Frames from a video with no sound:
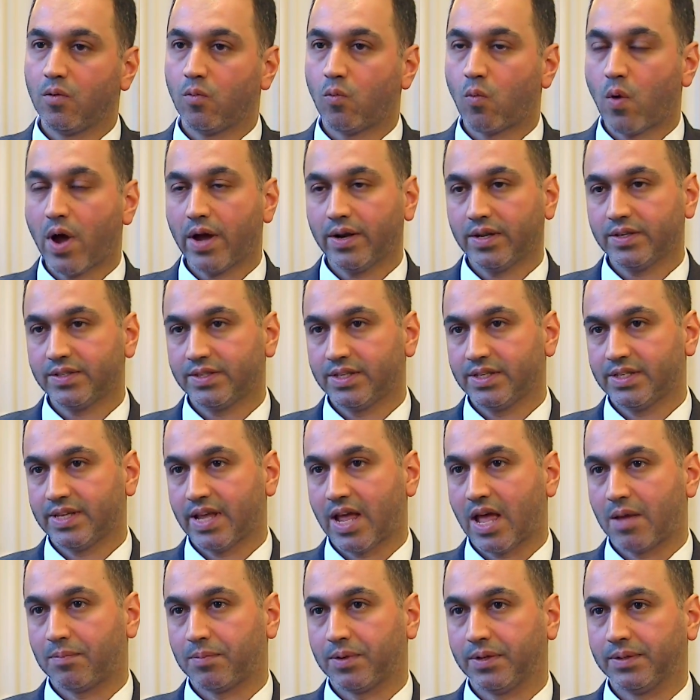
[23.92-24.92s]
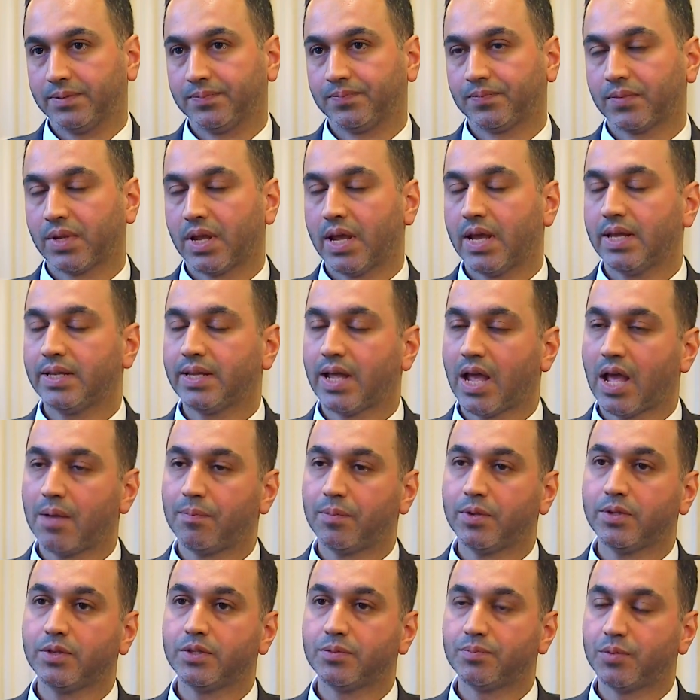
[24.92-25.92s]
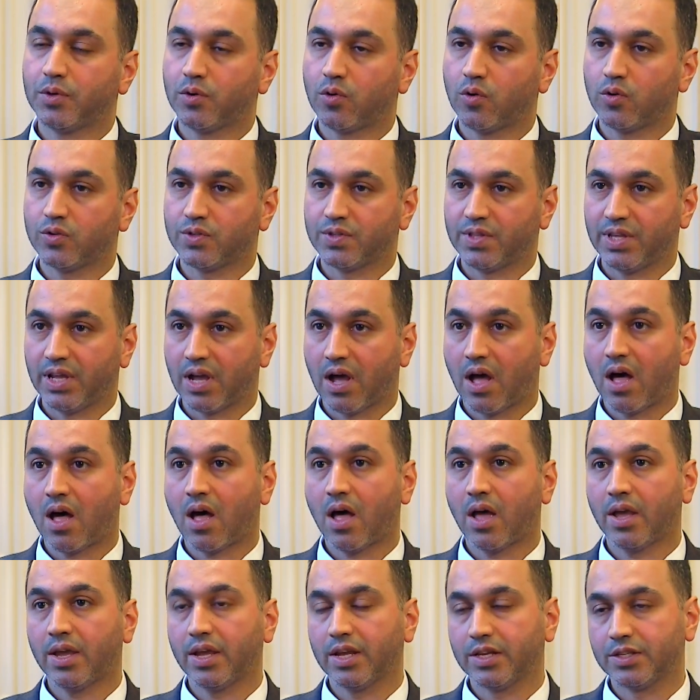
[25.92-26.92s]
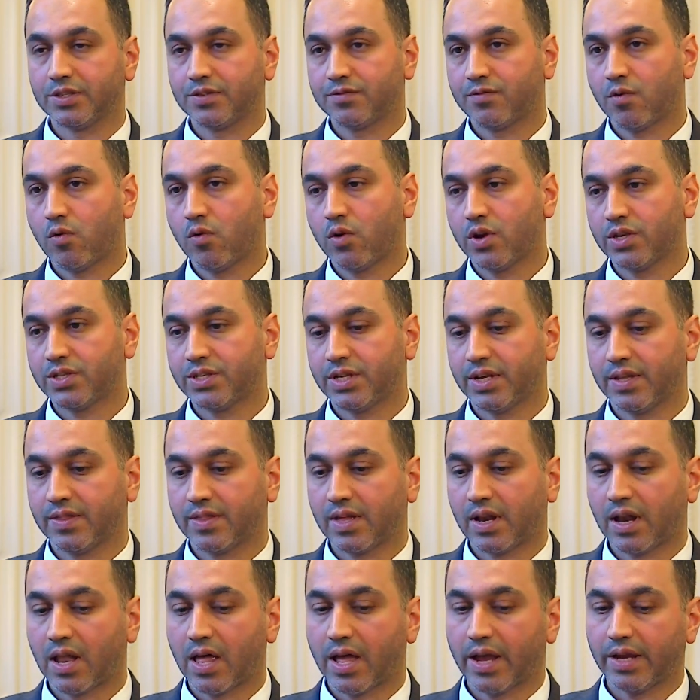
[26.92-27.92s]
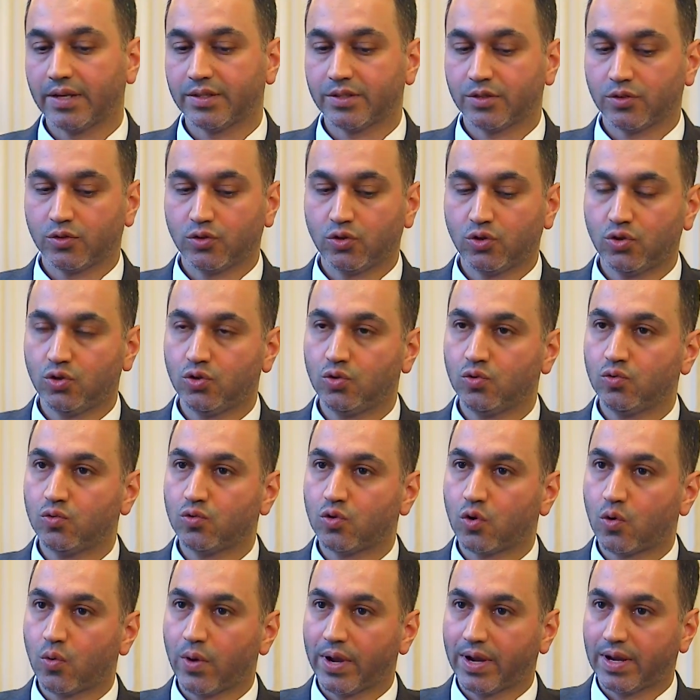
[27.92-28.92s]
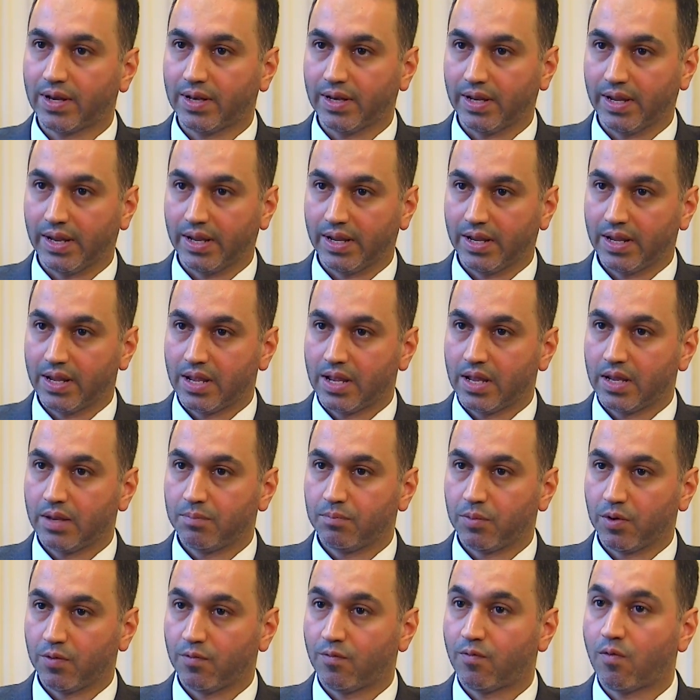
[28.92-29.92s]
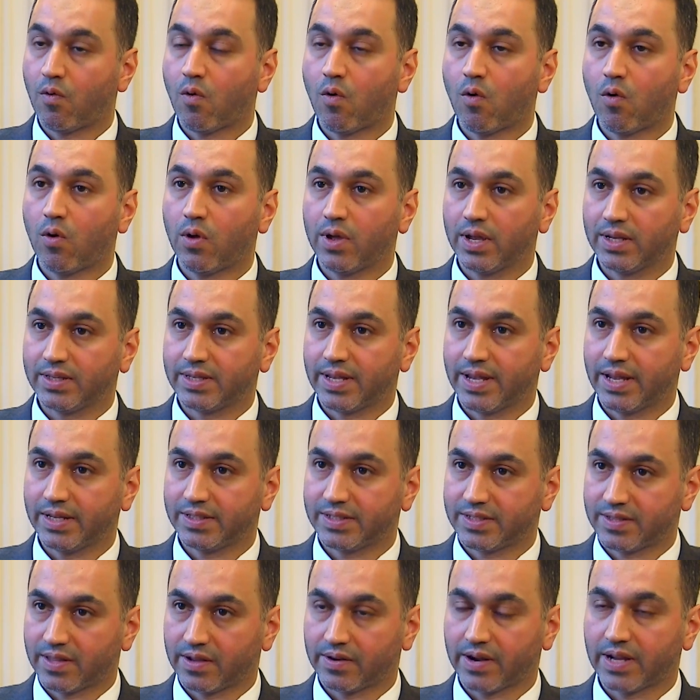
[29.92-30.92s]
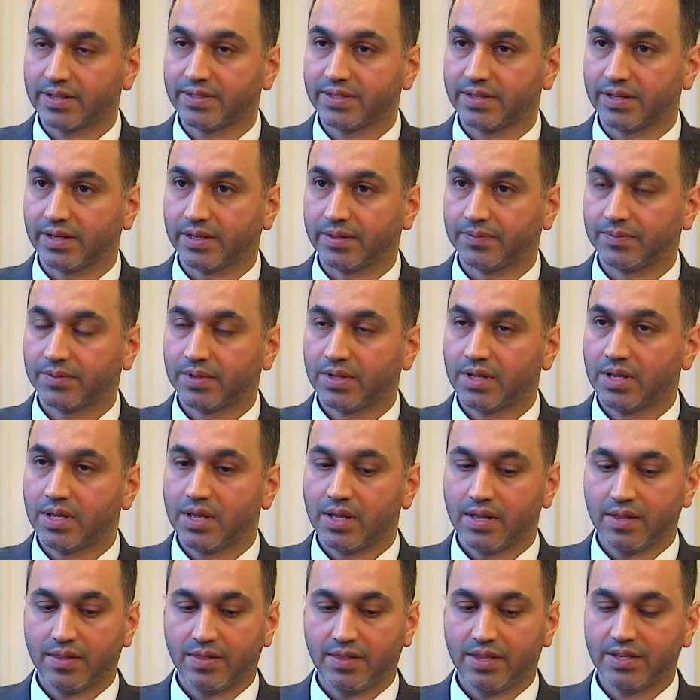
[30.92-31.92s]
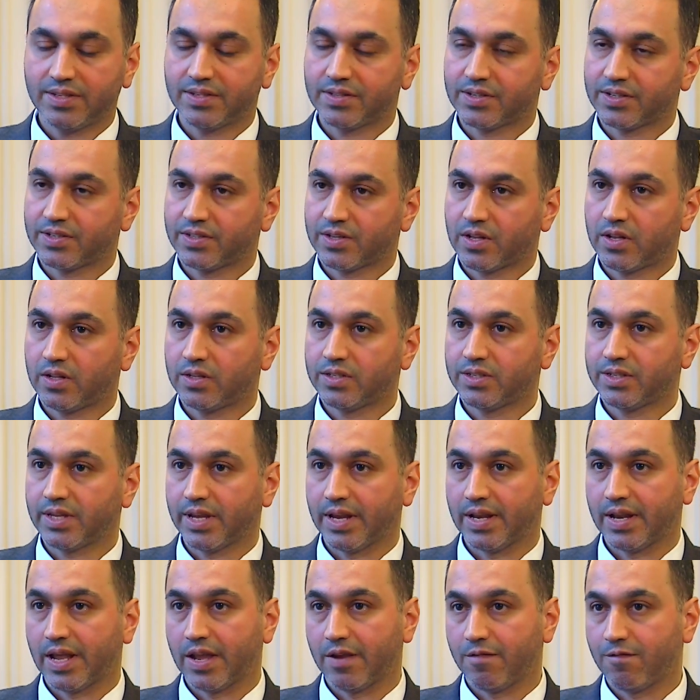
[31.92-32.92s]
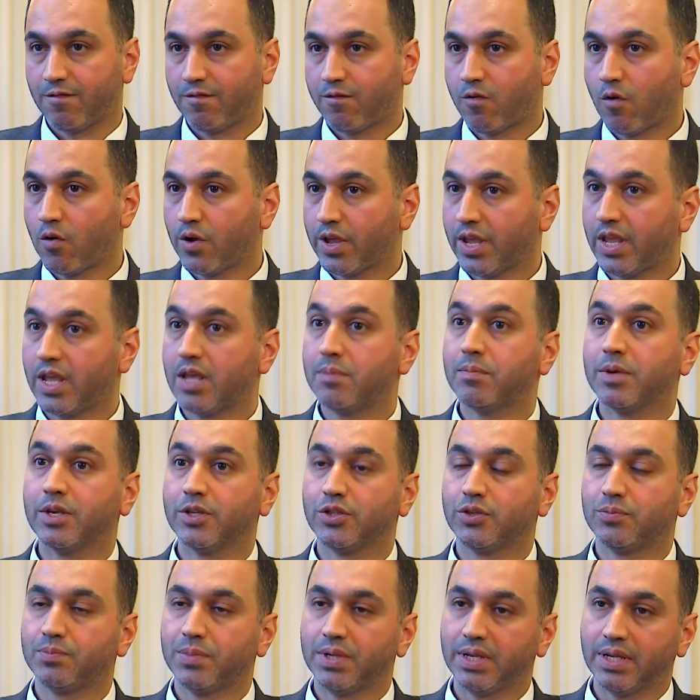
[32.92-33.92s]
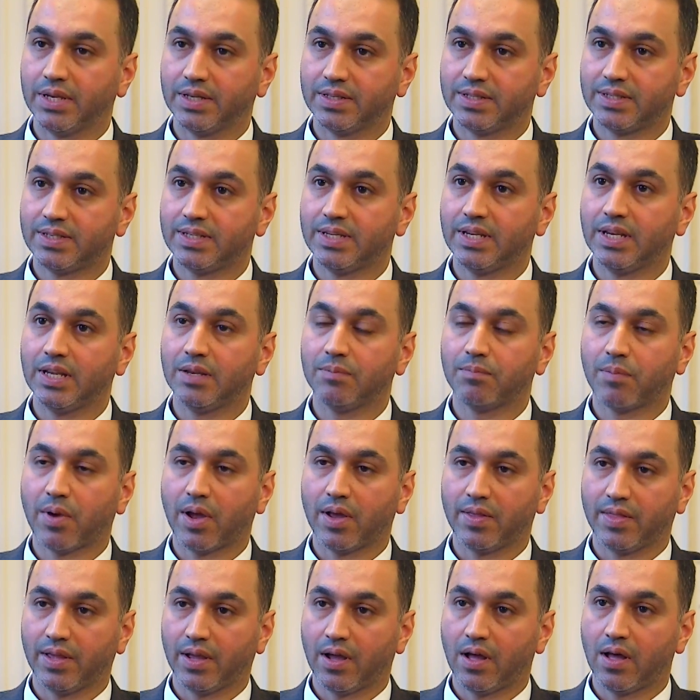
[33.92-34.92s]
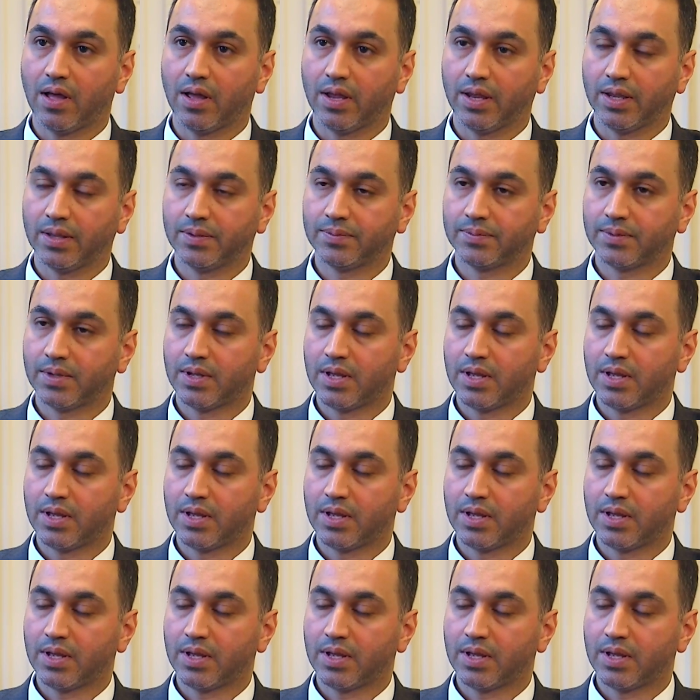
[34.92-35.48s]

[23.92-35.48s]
Why does this happen? It happens because the eye is focusing the light too quickly before it hits the retina. This results in a foggy image being seen by the eye.